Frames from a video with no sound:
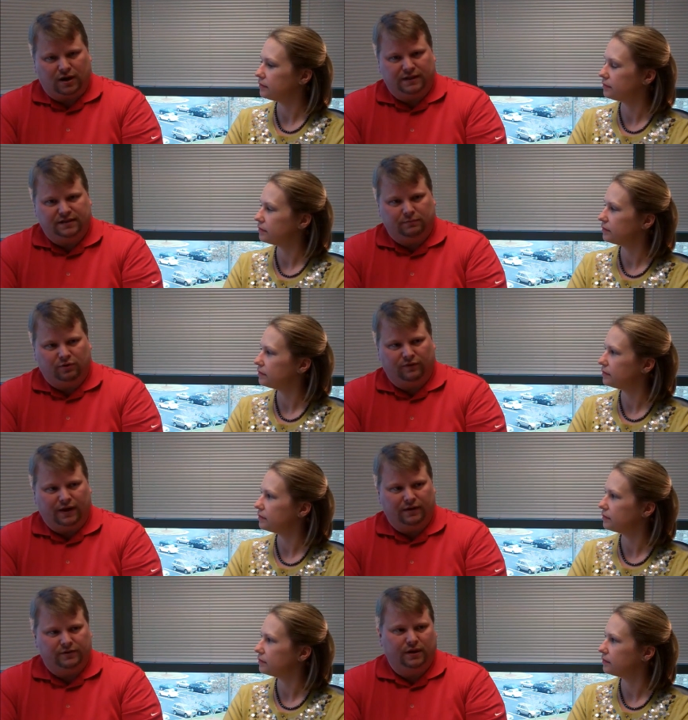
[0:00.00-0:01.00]
Speaker 1: content
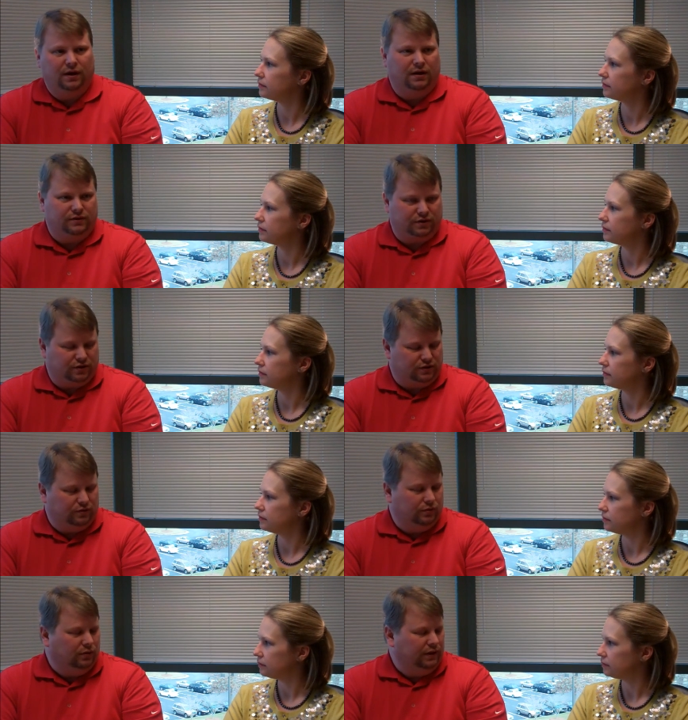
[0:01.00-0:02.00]
providers, such as
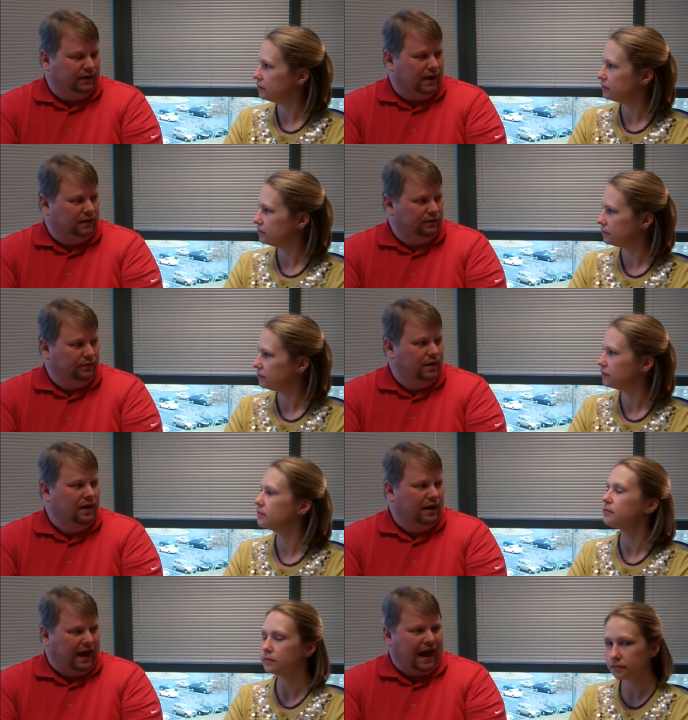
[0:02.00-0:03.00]
Google and Yahoo,
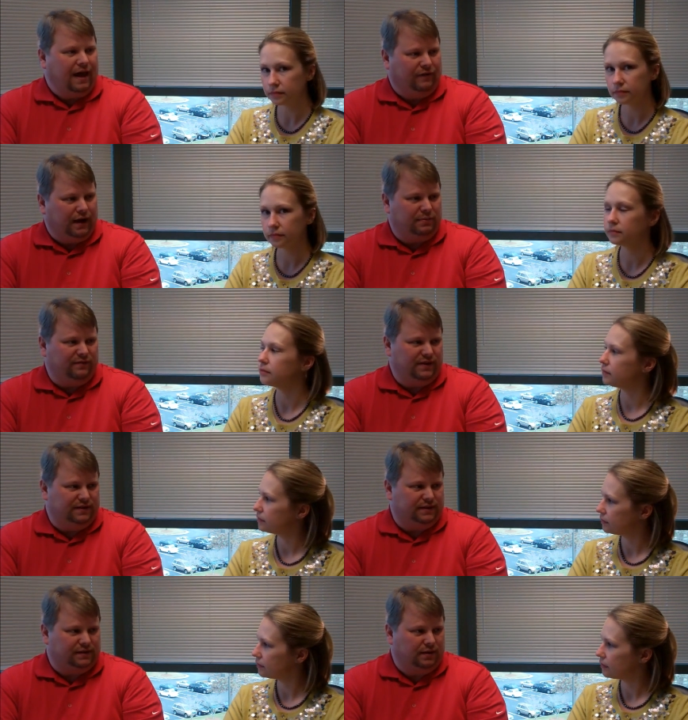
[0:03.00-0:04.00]
have
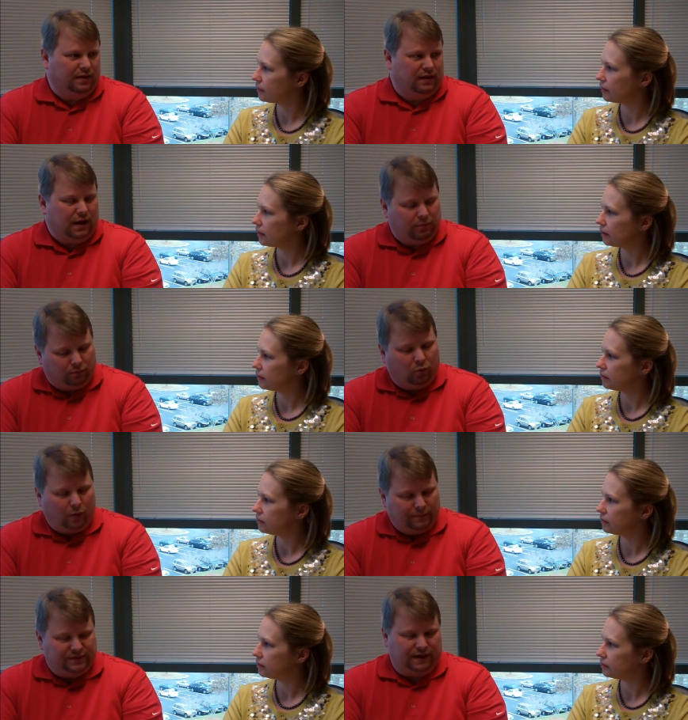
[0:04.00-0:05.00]
IPv6 capable
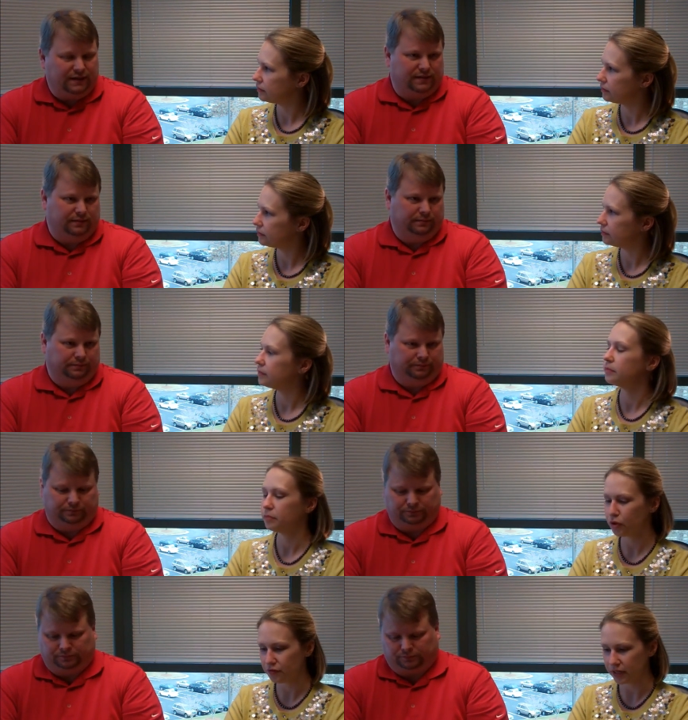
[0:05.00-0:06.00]
websites.
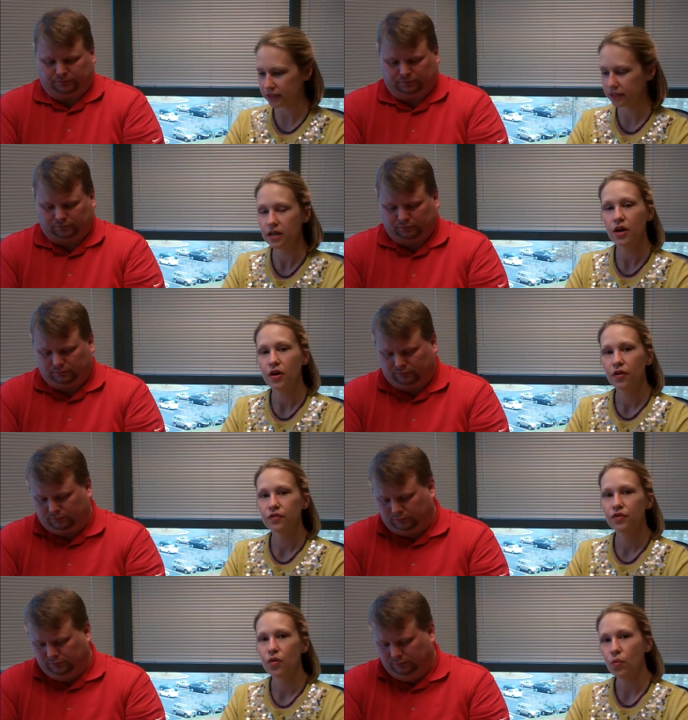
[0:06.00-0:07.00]
Speaker 2: Perfect.
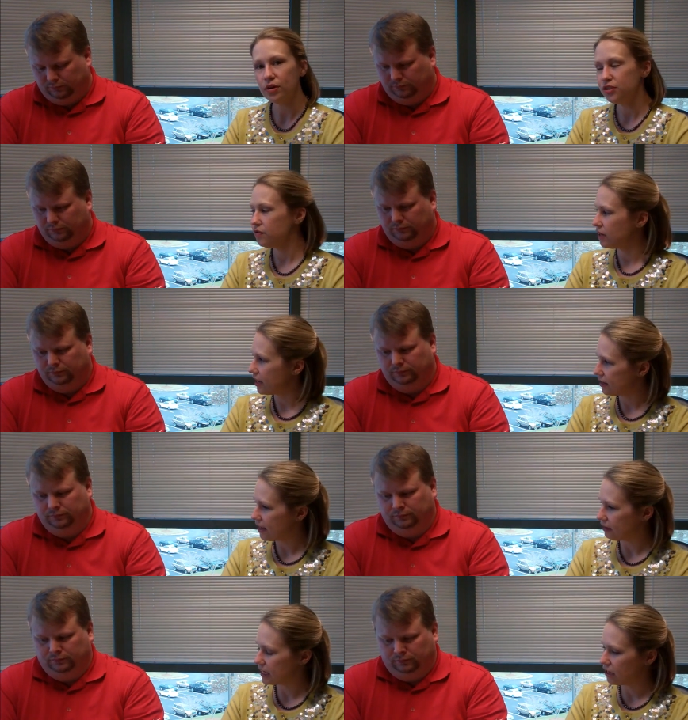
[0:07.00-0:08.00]
So once you've got an
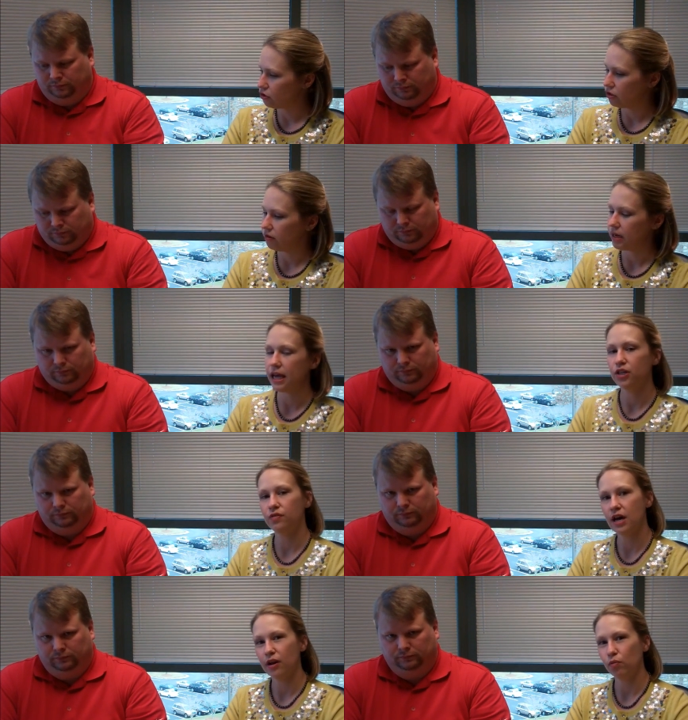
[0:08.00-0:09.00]
allocation and
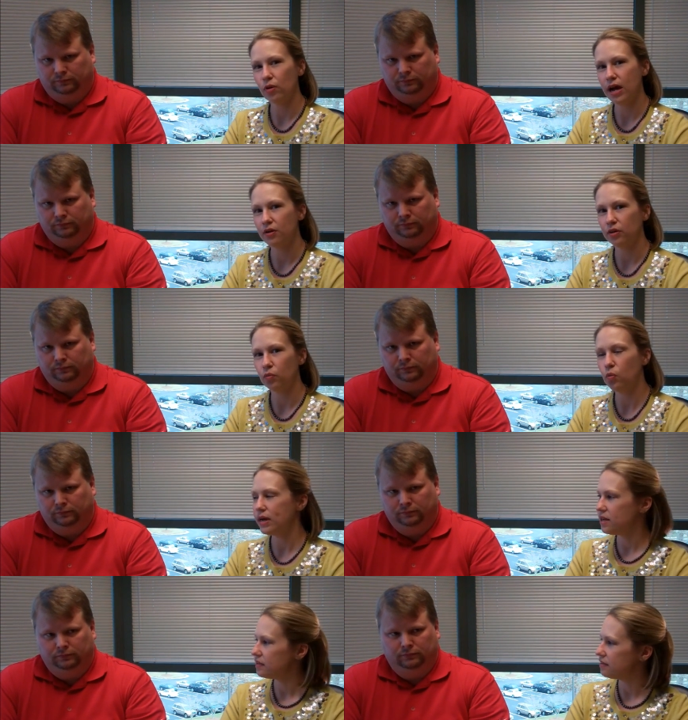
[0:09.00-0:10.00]
you've got it routed,
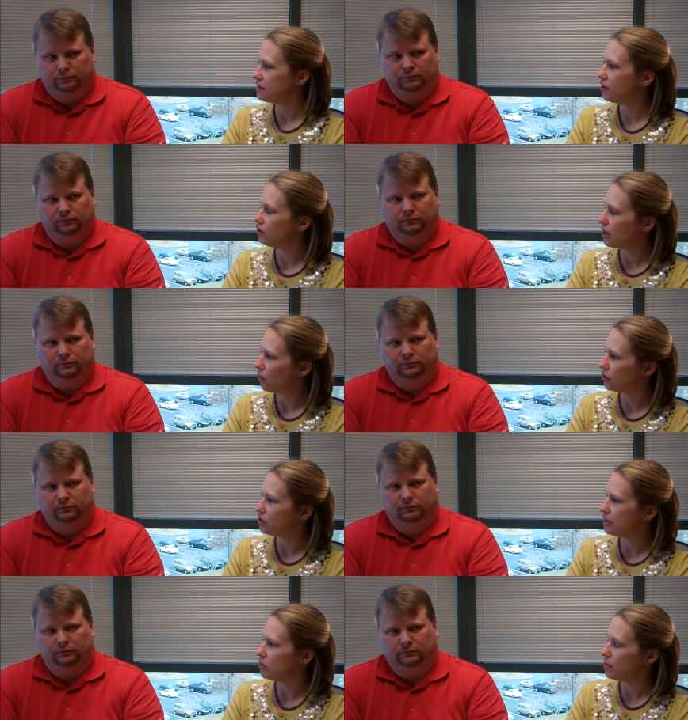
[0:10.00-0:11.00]
what else inside your network
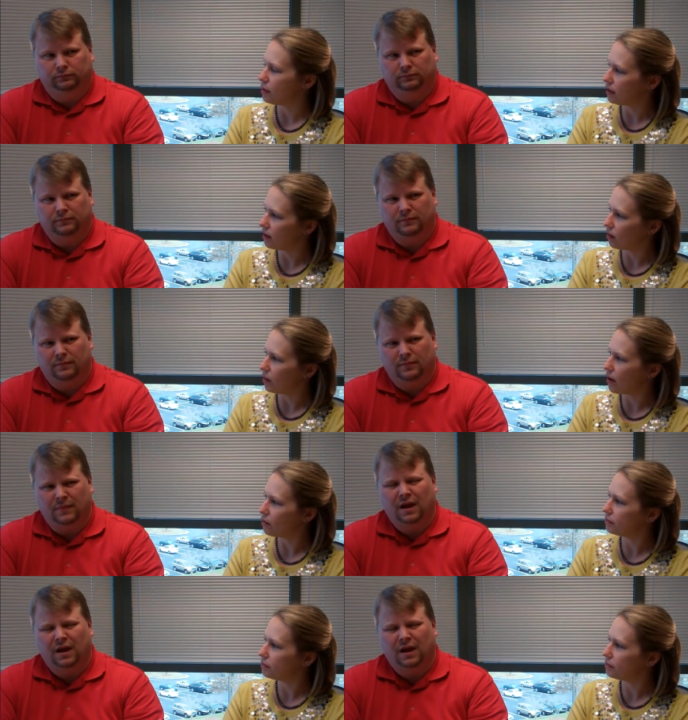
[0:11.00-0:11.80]
do you need to be thinking about?